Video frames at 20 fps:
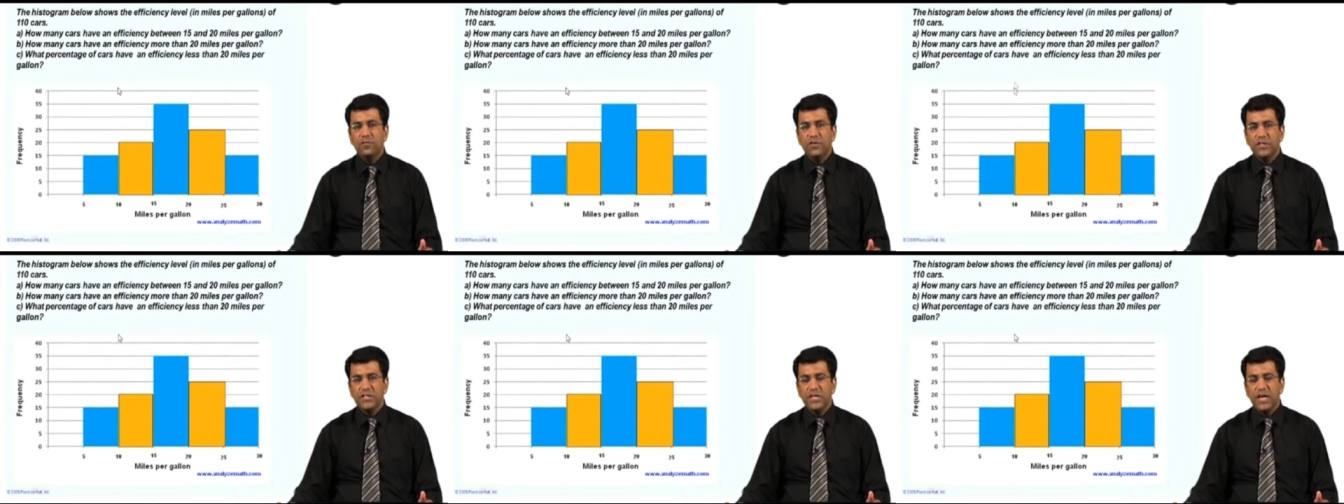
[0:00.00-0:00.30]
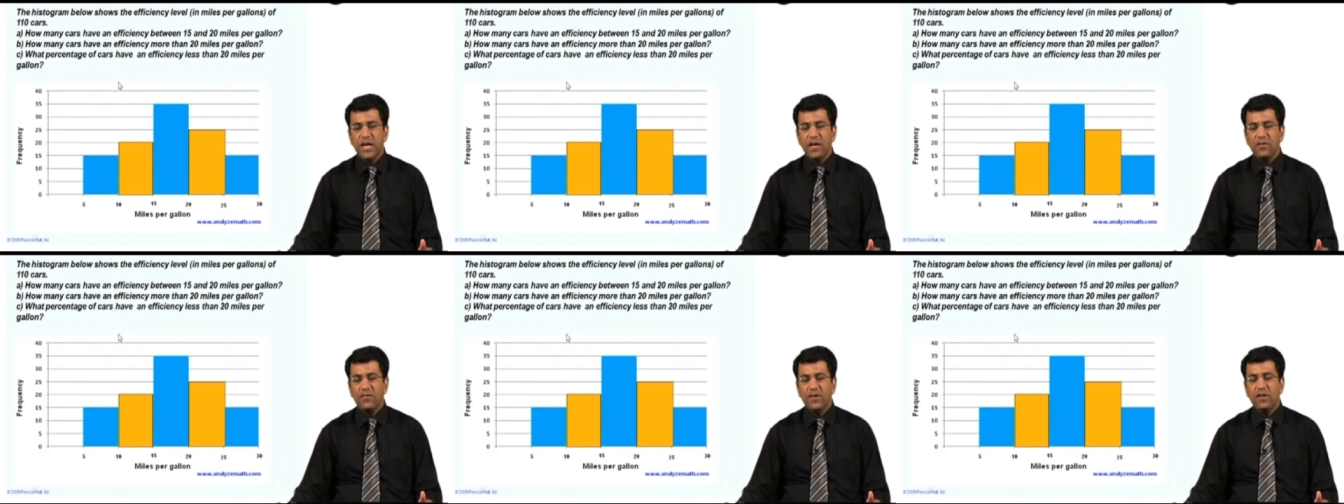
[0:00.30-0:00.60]
which
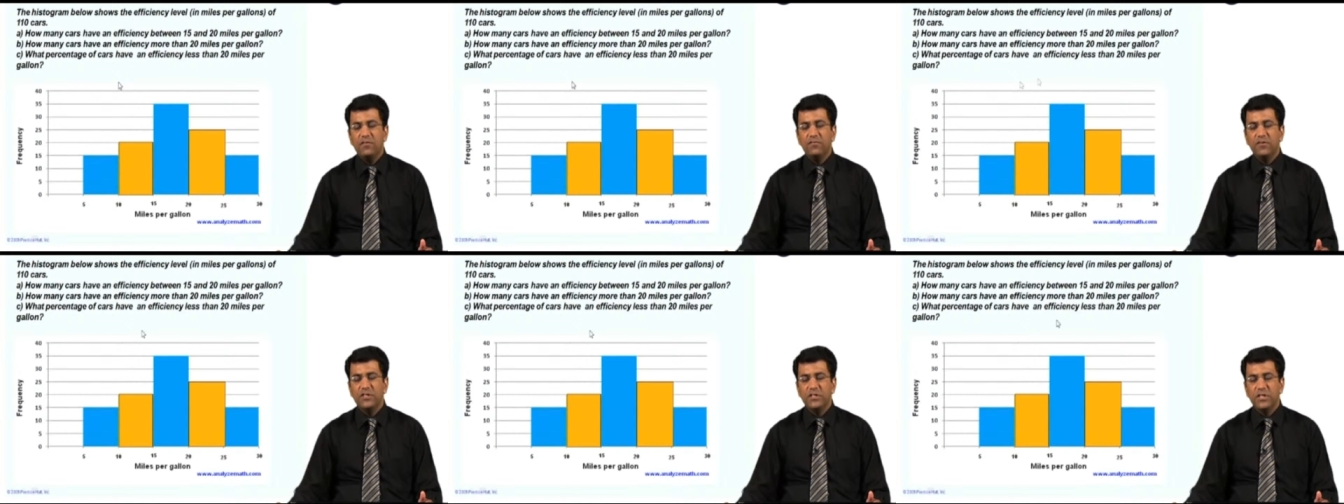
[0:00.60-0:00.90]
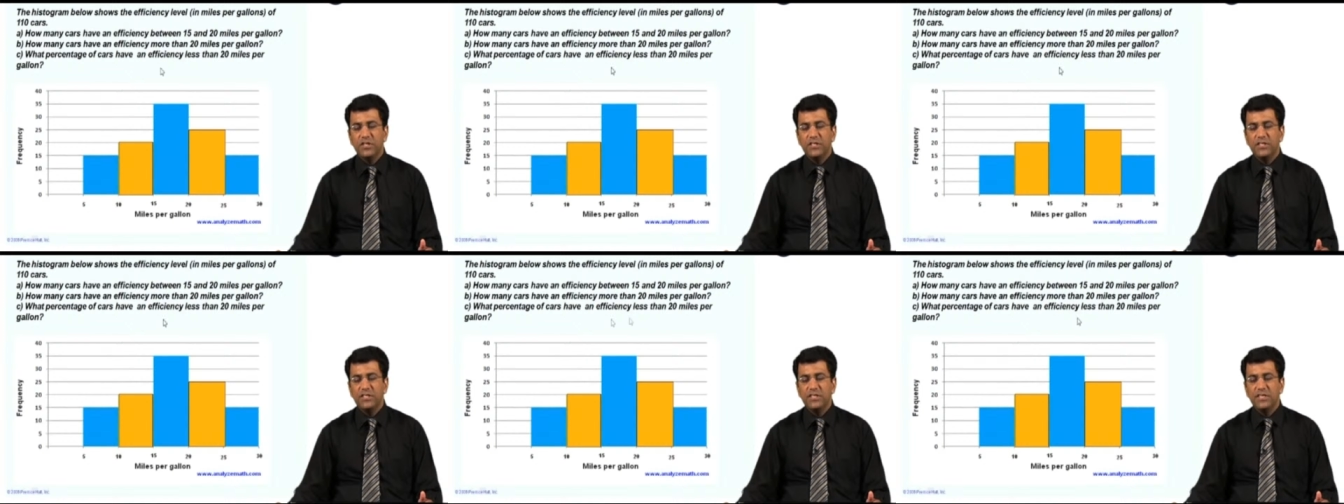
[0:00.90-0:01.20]
have an
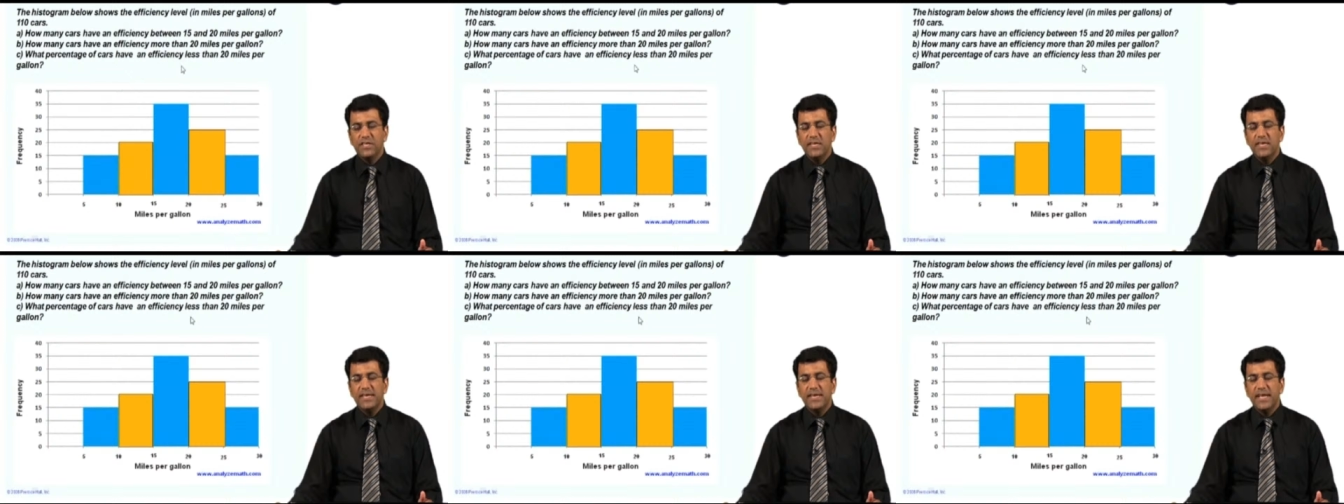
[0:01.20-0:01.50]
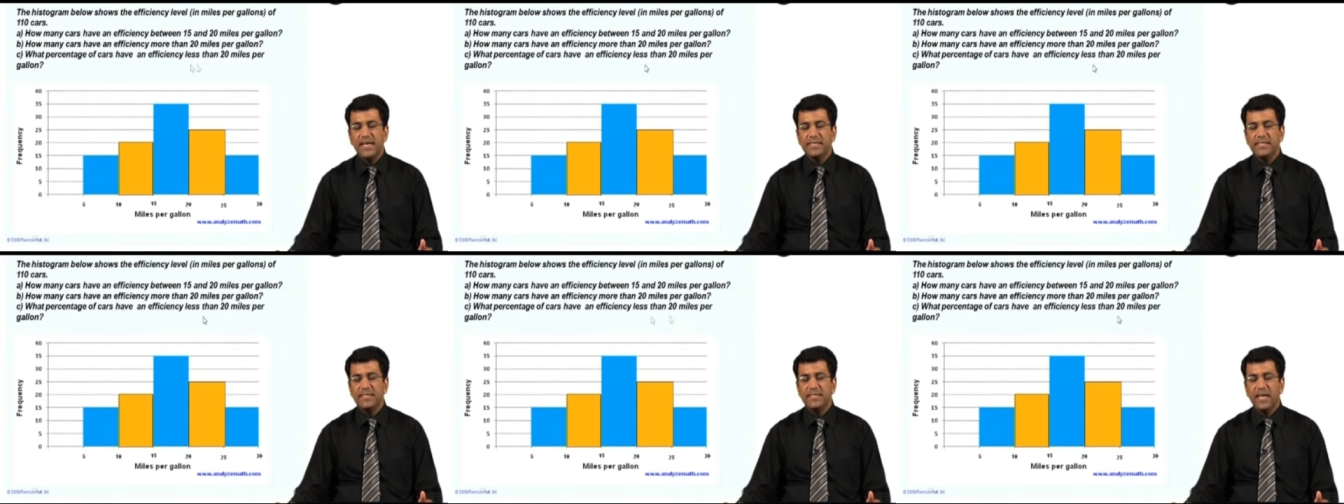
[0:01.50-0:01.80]
efficiency
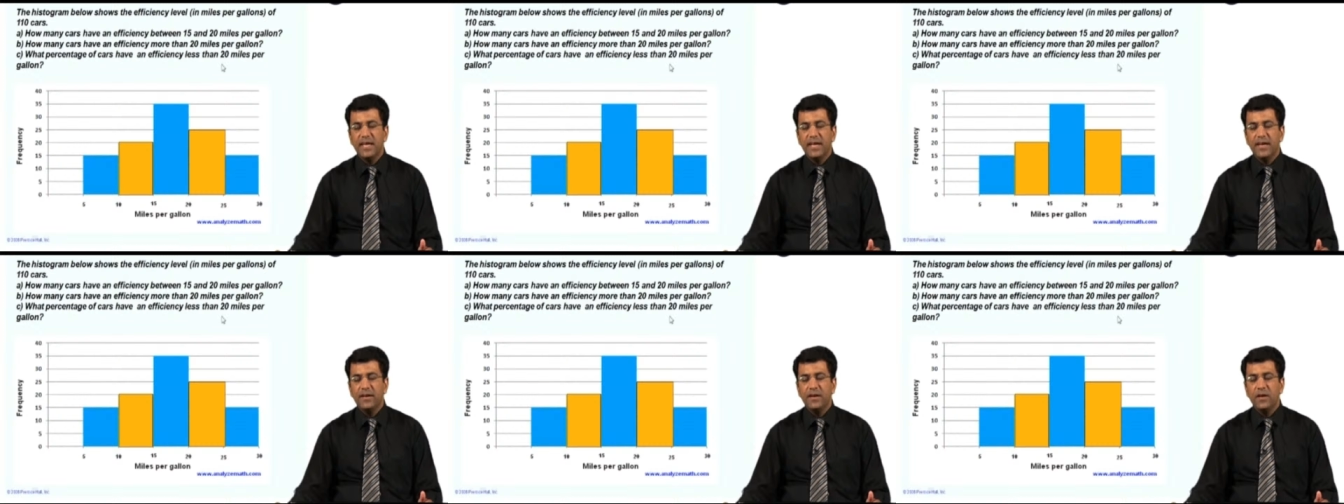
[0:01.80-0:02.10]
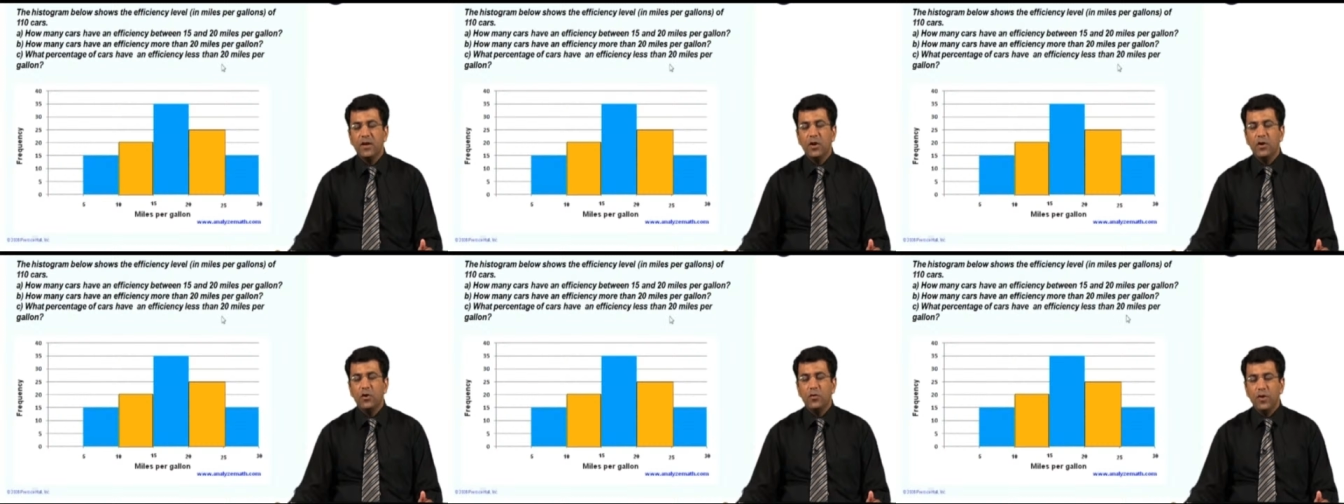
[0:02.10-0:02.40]
less
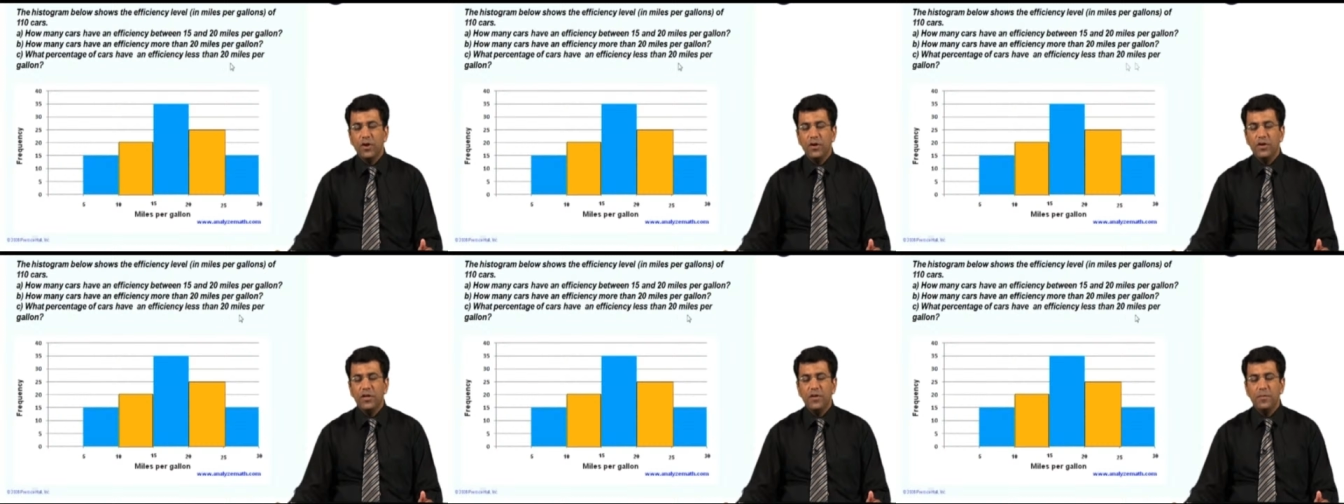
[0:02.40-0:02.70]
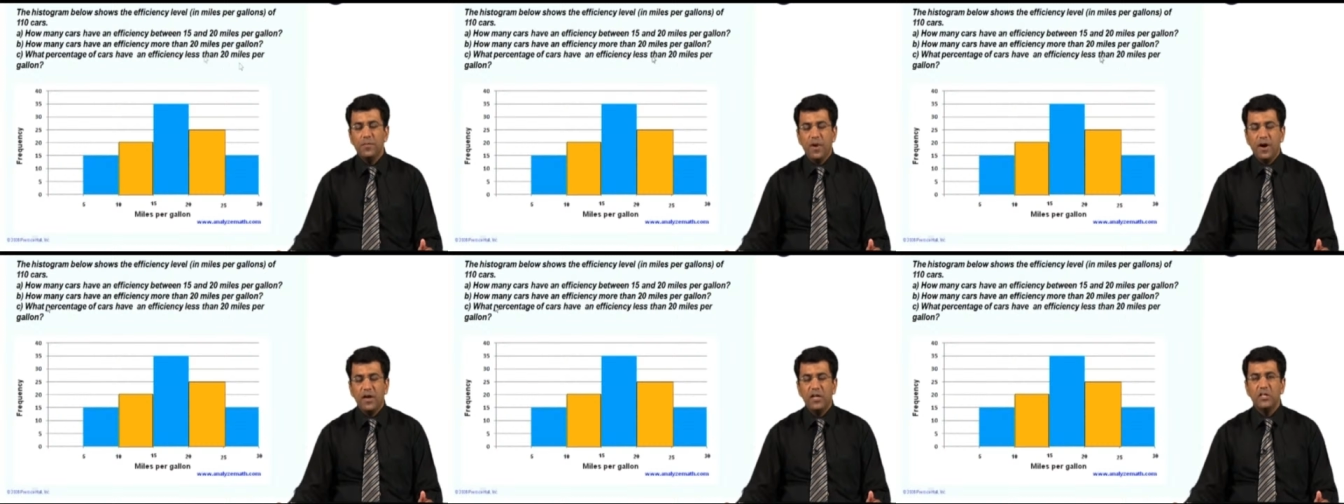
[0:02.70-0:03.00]
than
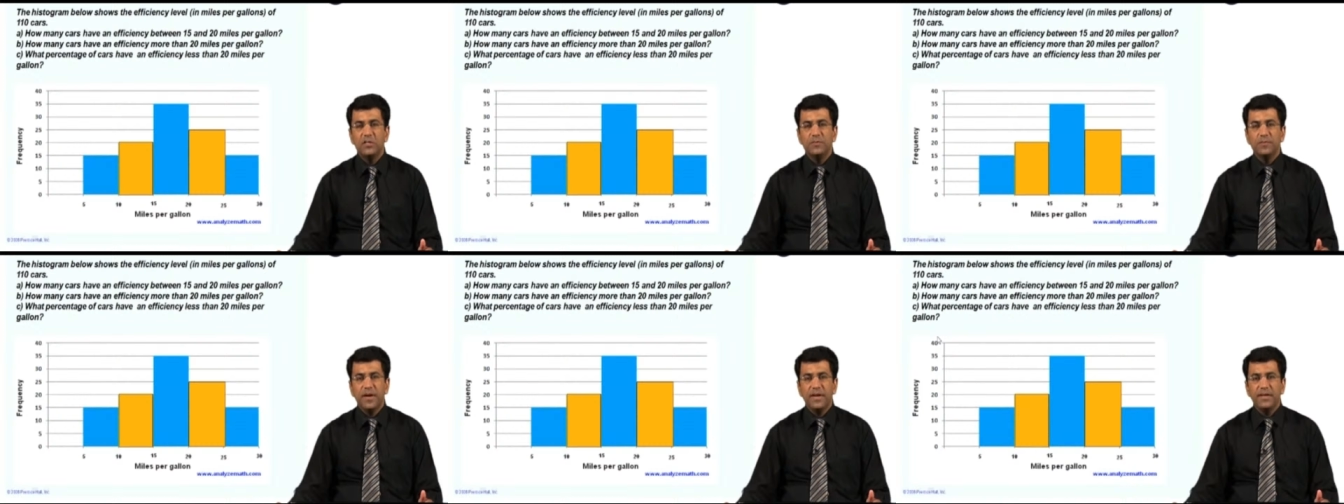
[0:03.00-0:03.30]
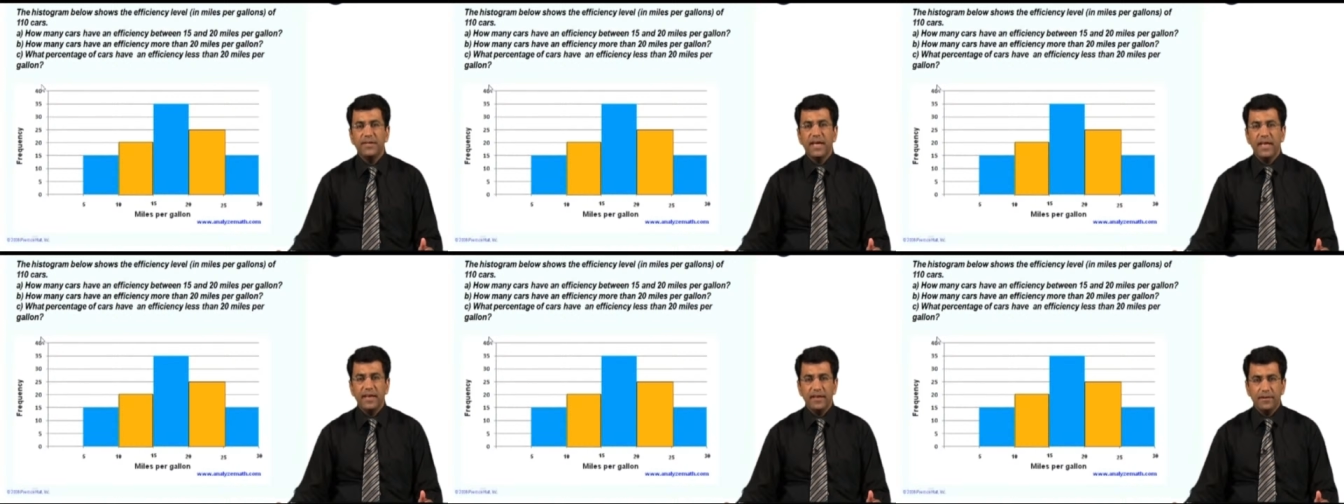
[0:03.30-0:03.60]
20 miles per
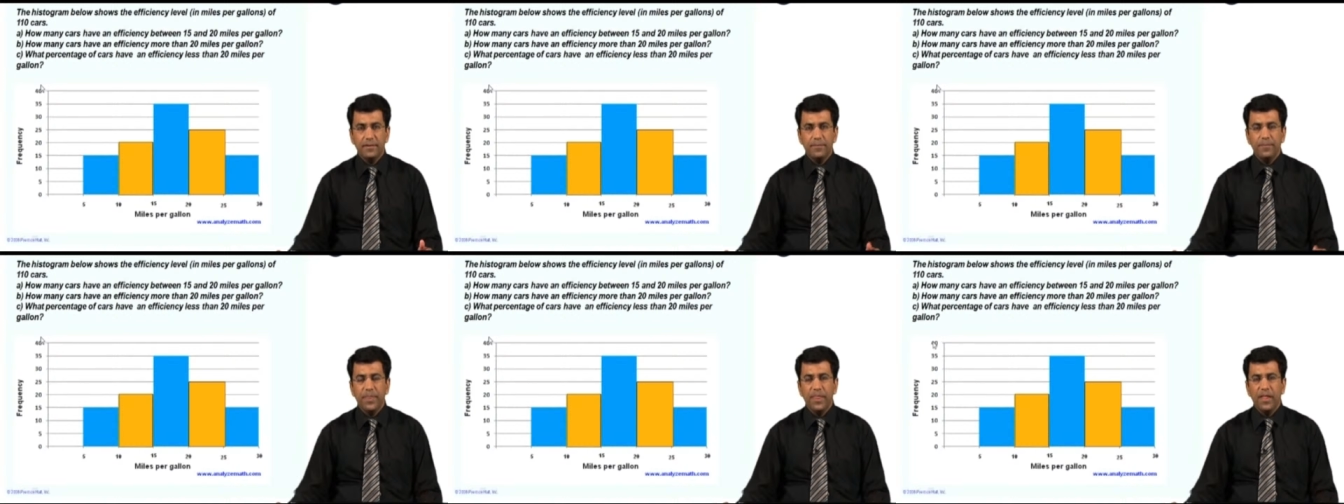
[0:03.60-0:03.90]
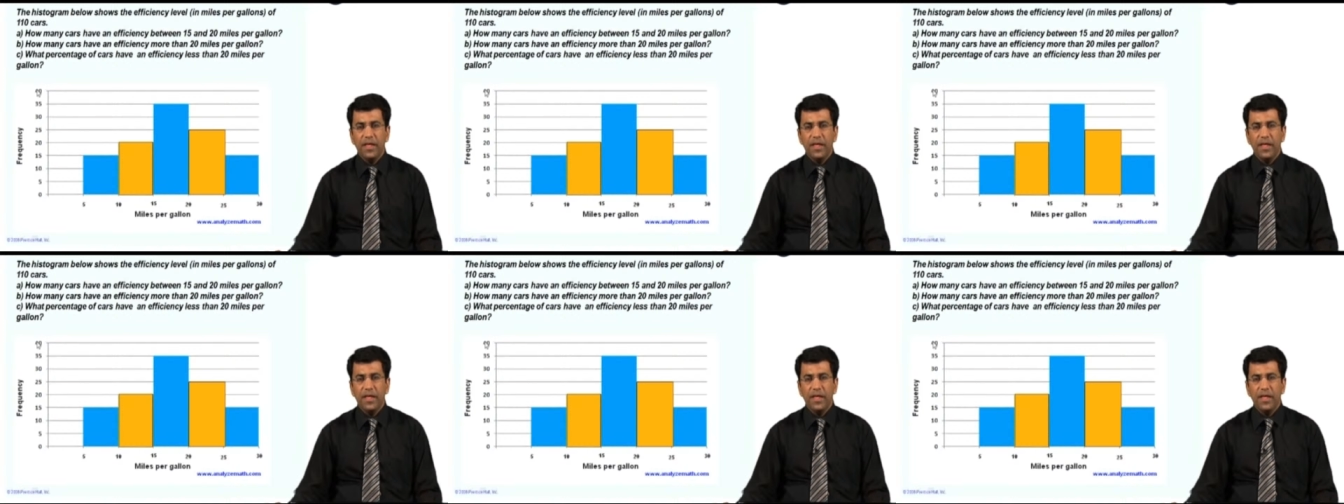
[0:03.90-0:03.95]
gallon.